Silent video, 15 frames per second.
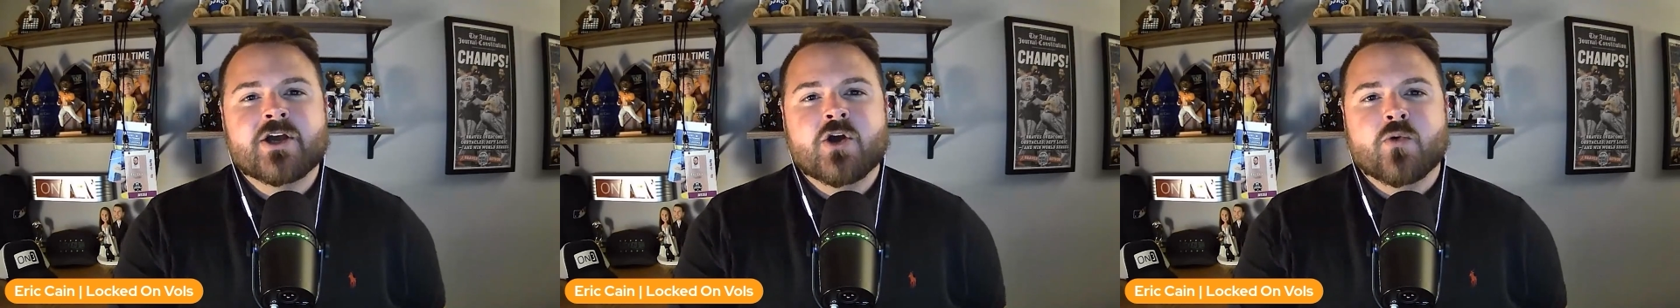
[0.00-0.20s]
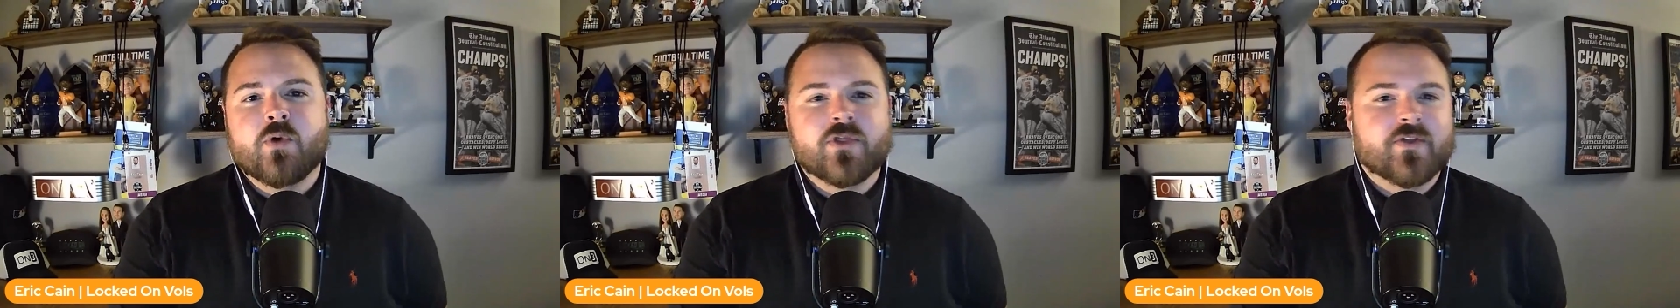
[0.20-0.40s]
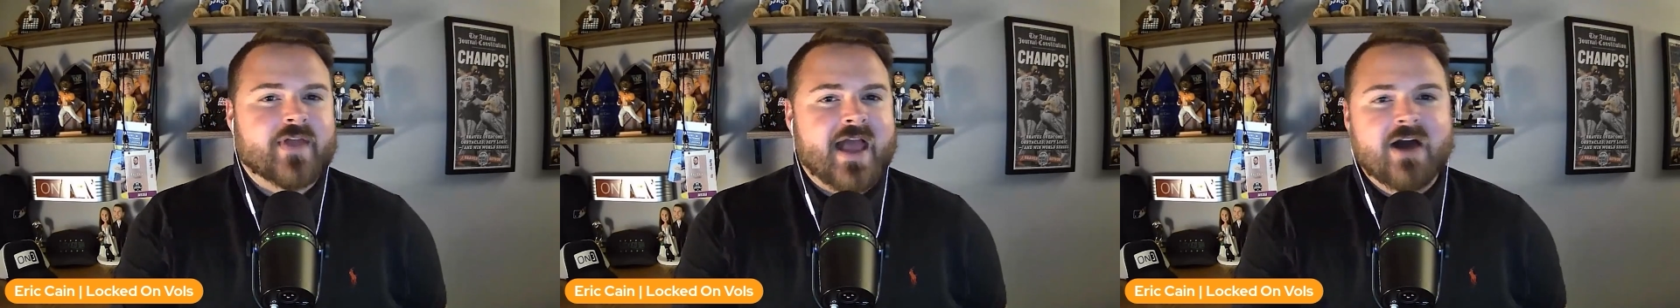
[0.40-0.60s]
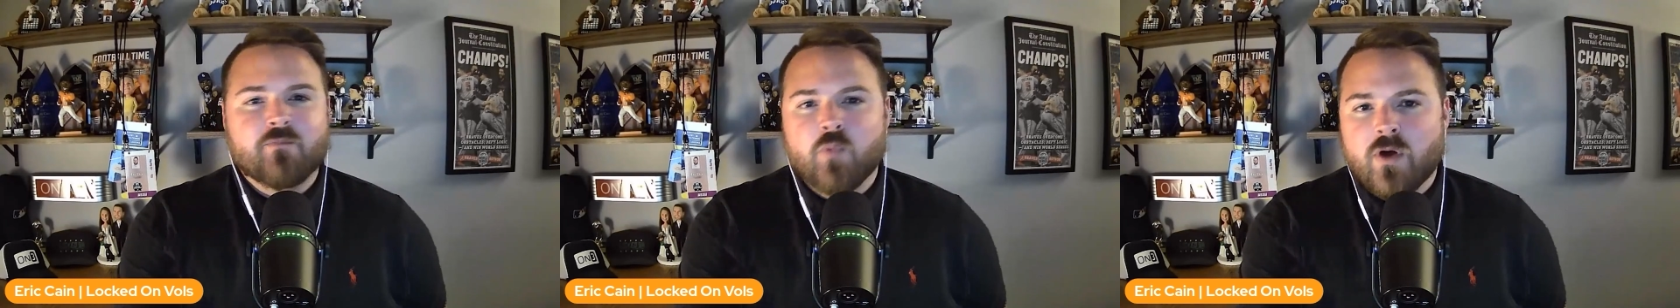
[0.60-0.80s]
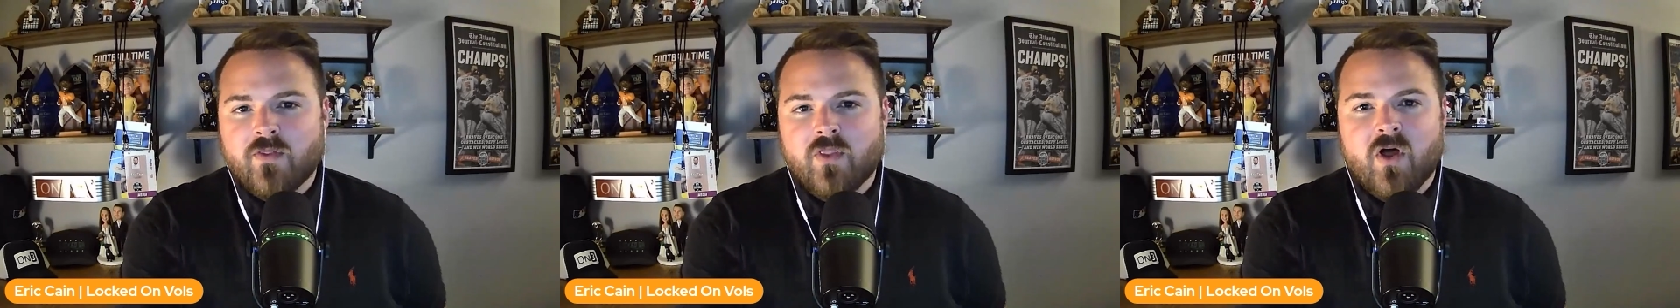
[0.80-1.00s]
whether they have
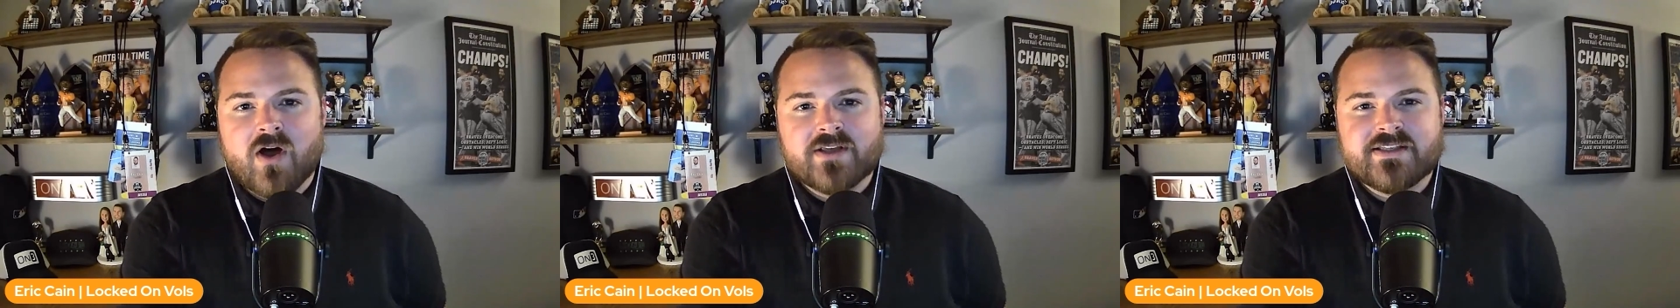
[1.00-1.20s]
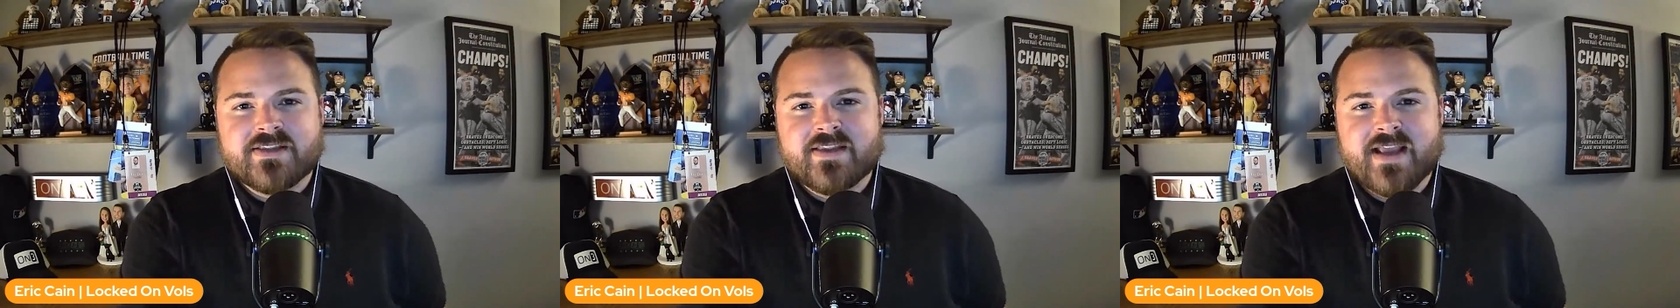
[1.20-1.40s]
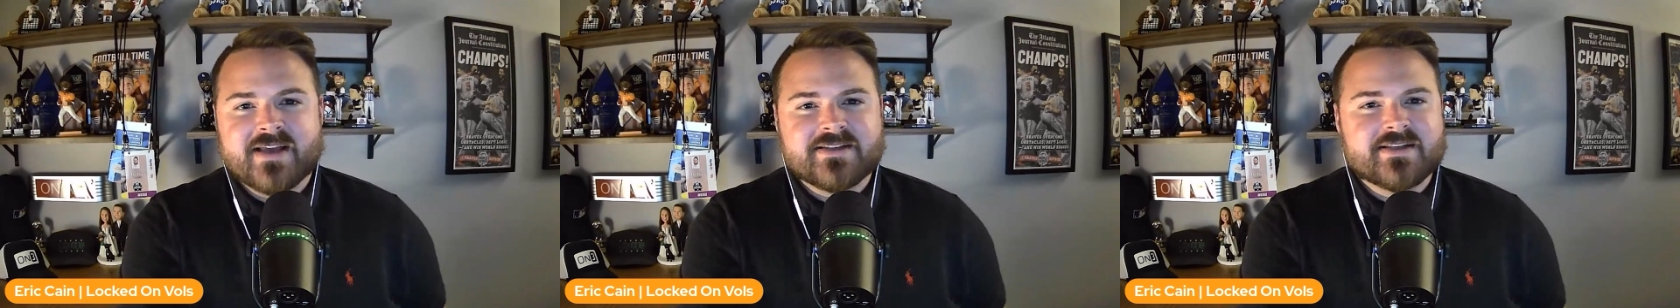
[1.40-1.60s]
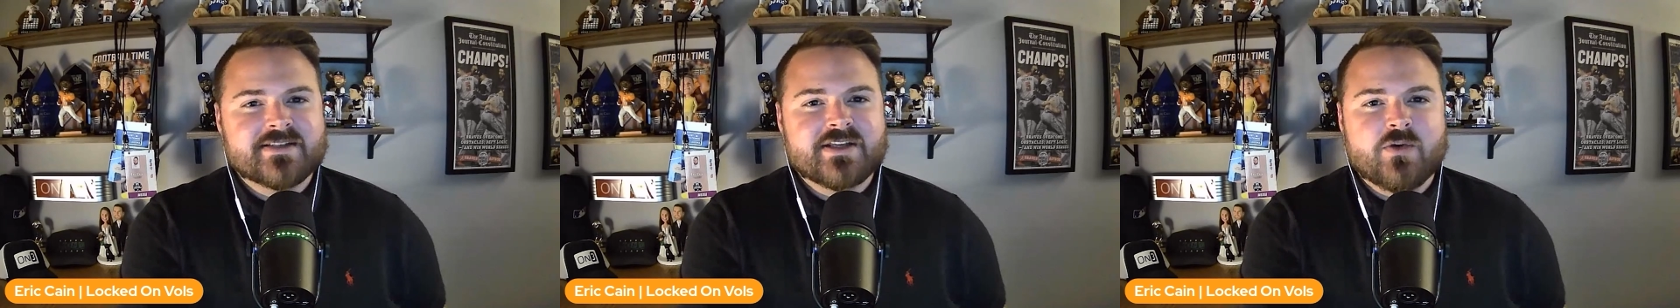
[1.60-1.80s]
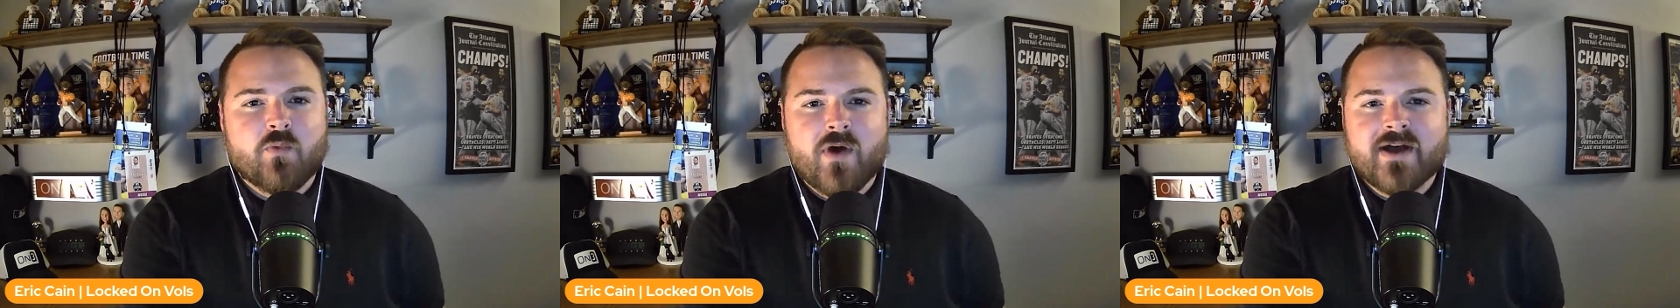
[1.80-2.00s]
one loss in the
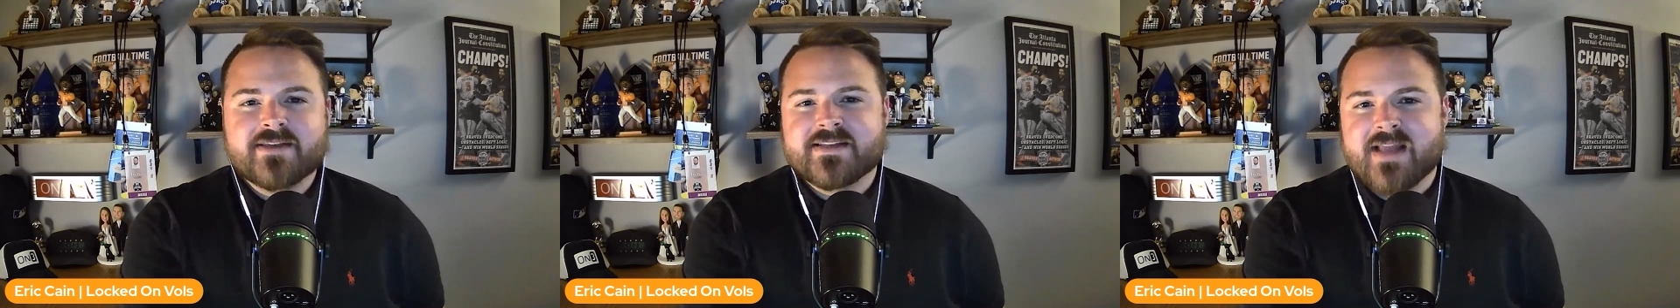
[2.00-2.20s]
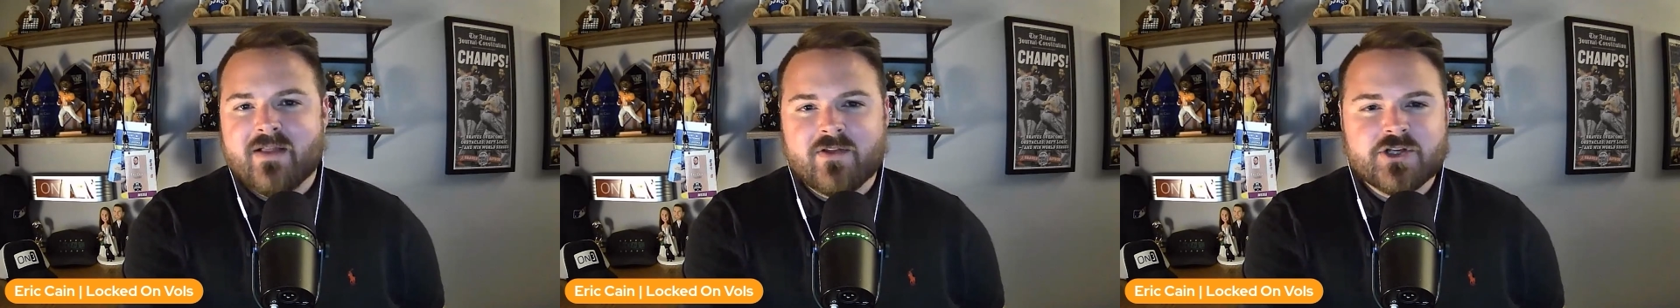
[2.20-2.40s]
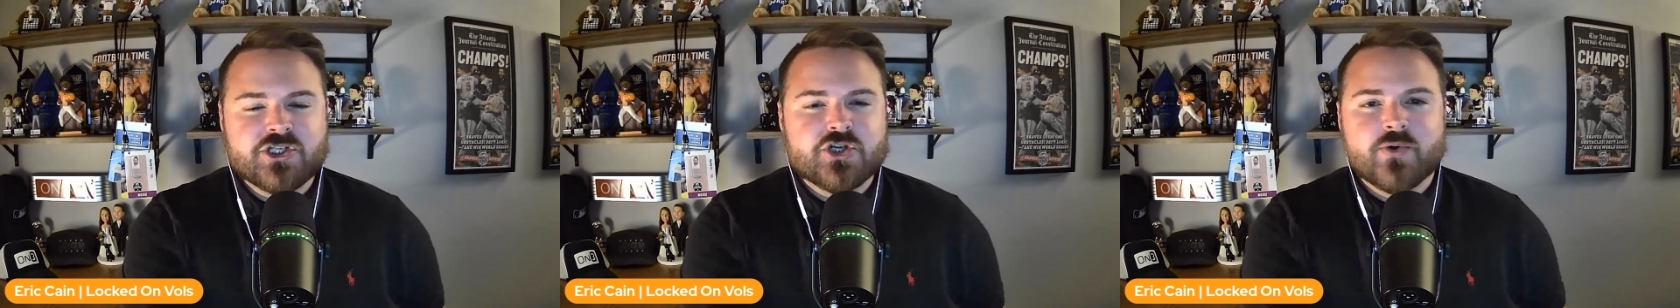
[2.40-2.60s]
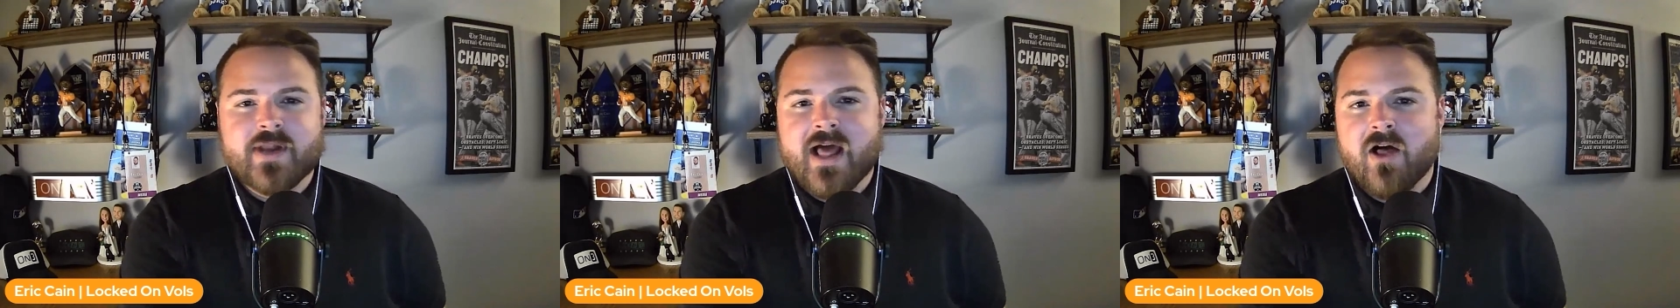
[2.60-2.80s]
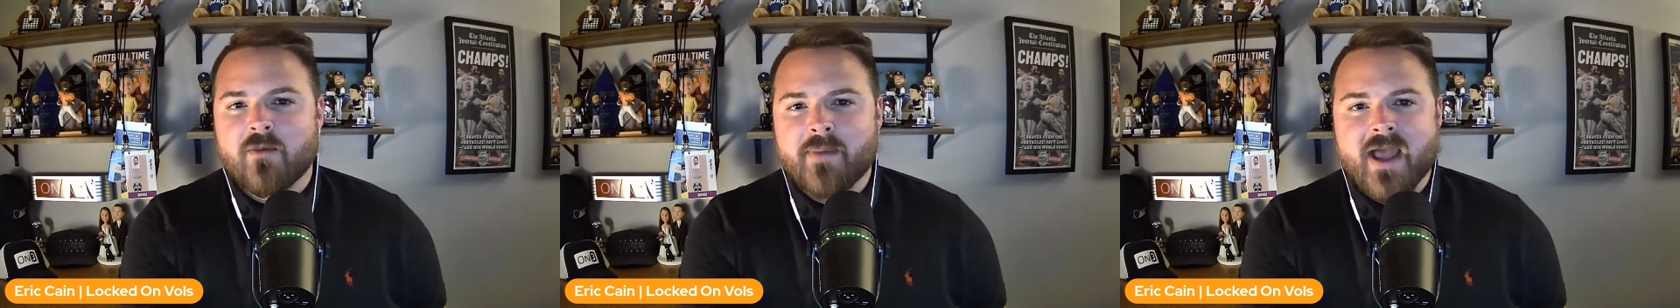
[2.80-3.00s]
SEC West and LSU and
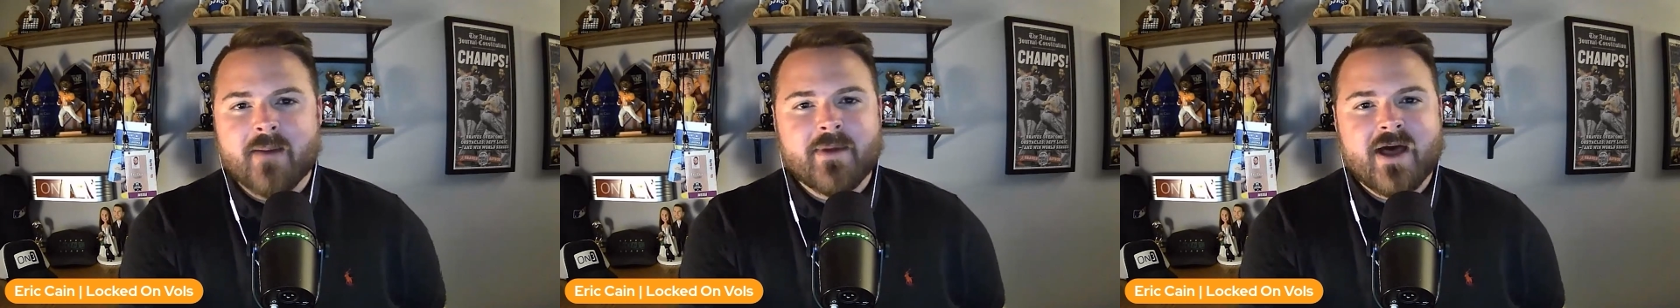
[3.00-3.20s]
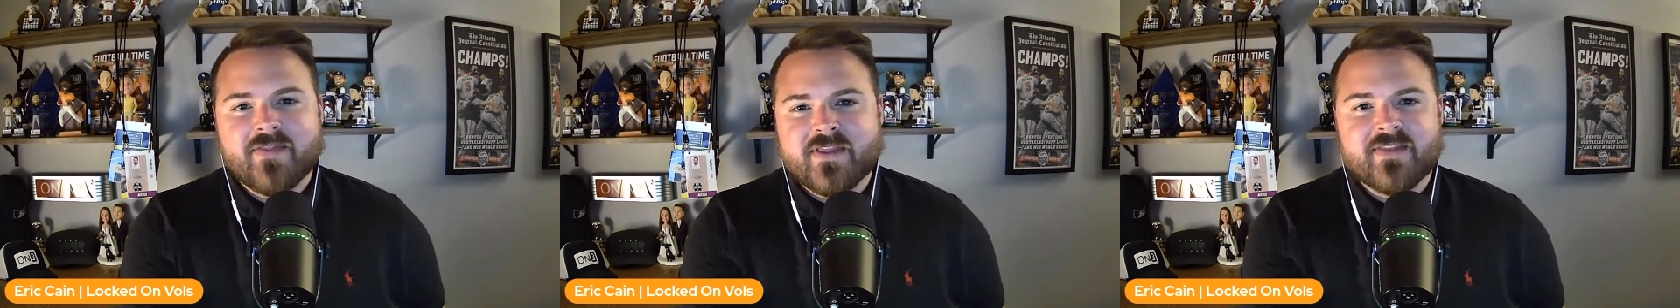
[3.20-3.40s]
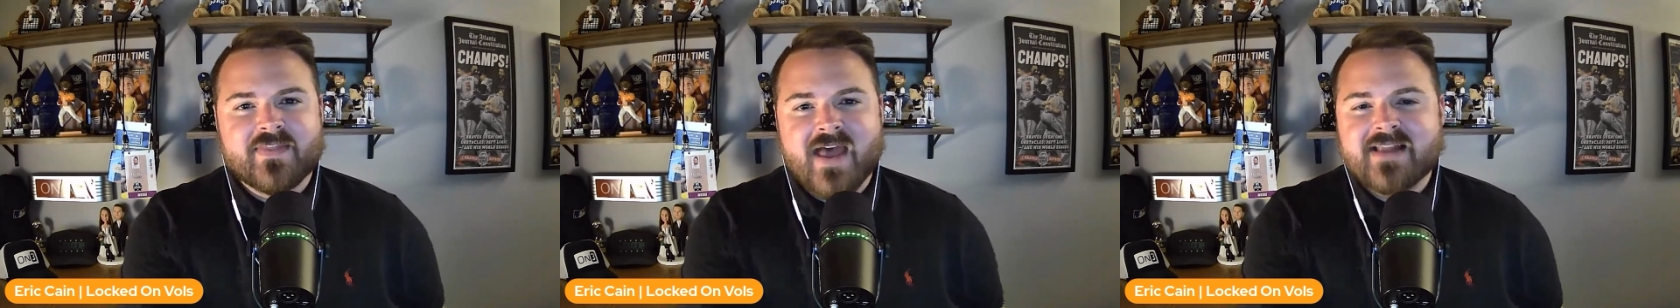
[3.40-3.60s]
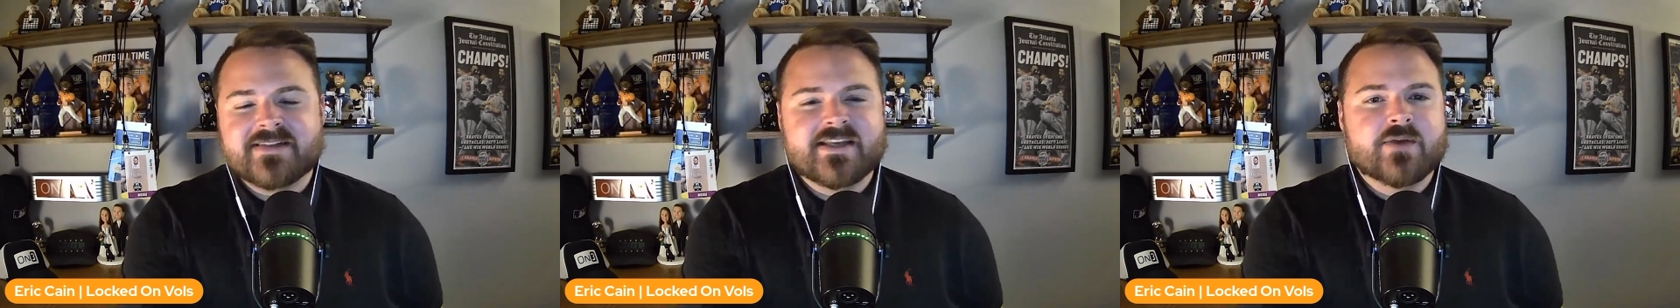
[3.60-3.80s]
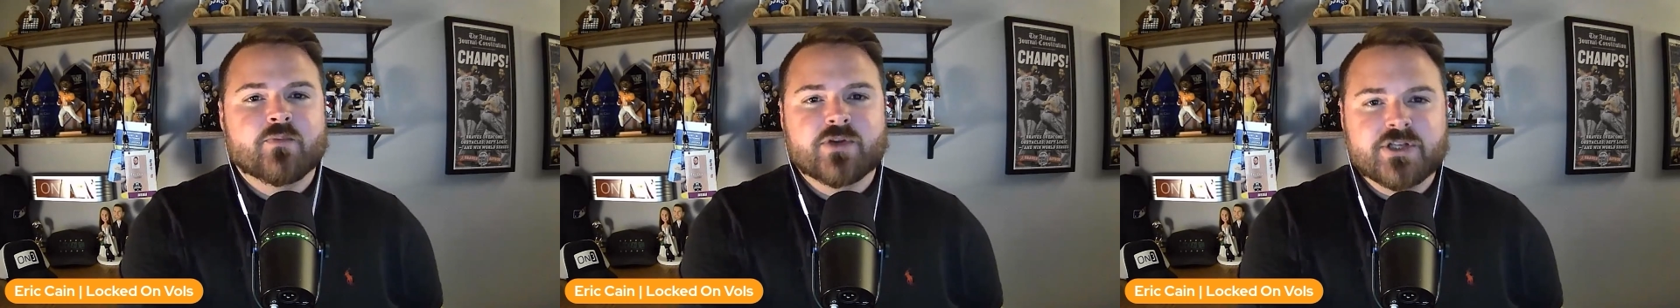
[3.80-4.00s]
Alabama, I think that
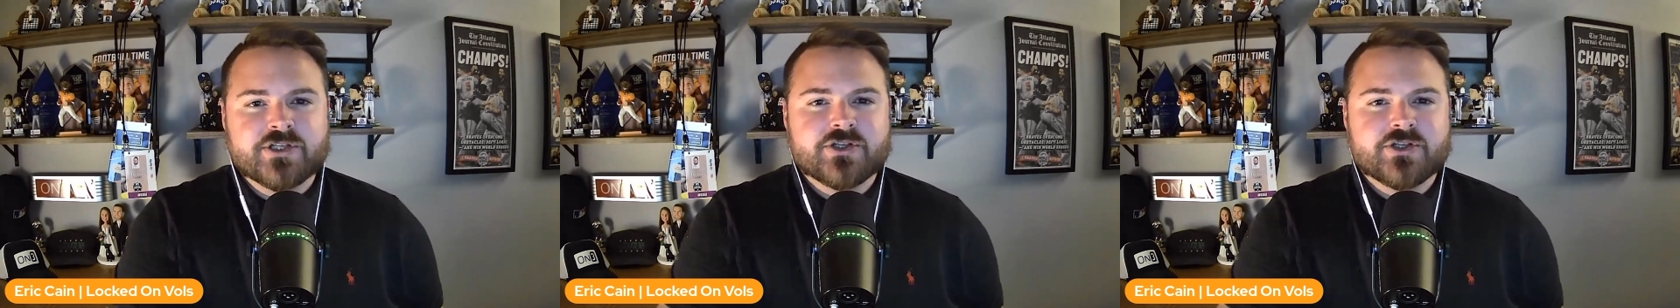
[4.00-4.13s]
team would